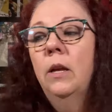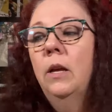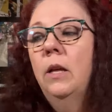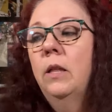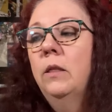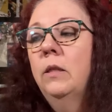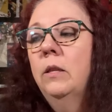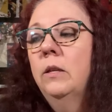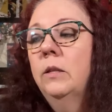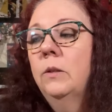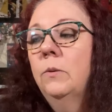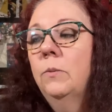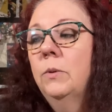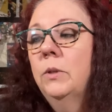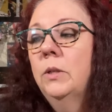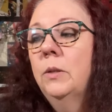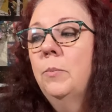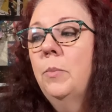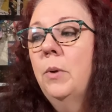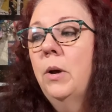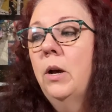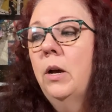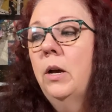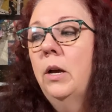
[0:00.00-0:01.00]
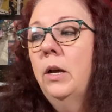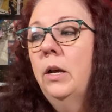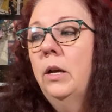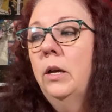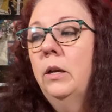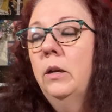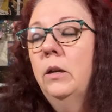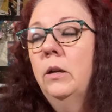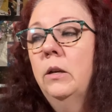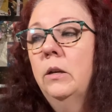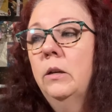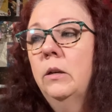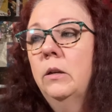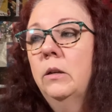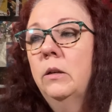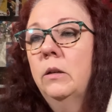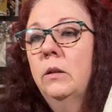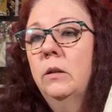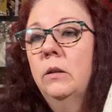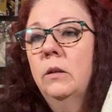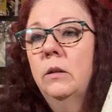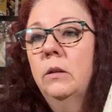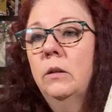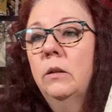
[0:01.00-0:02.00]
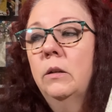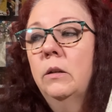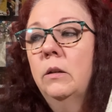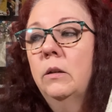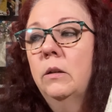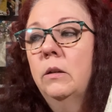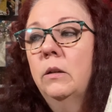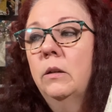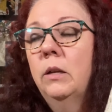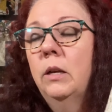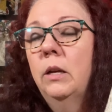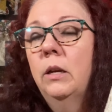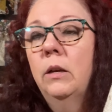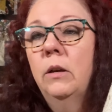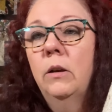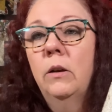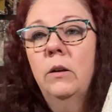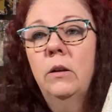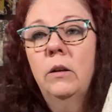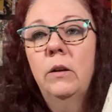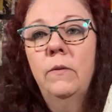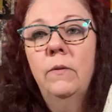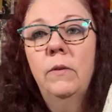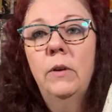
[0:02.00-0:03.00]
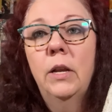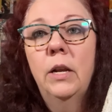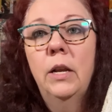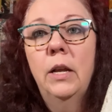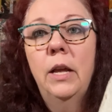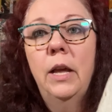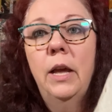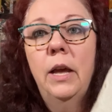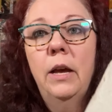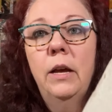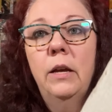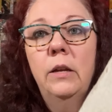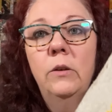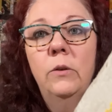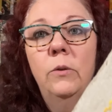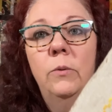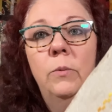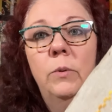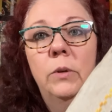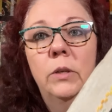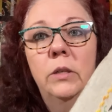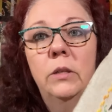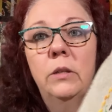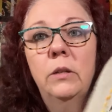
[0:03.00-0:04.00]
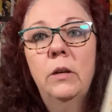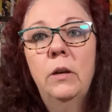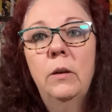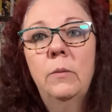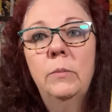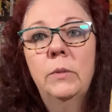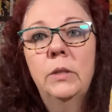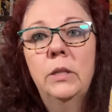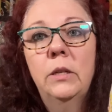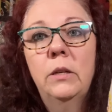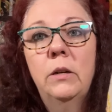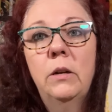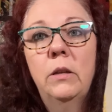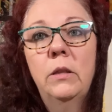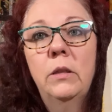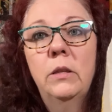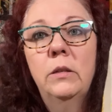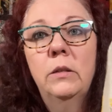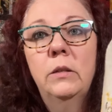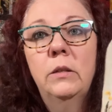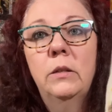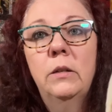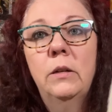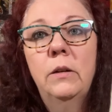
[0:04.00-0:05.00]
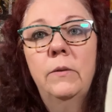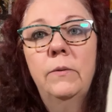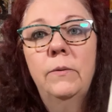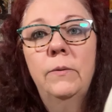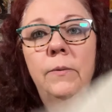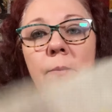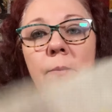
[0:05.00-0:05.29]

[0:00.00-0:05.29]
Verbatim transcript: And this was by, hang on, I've got a cat who wants to come sit on this stuff.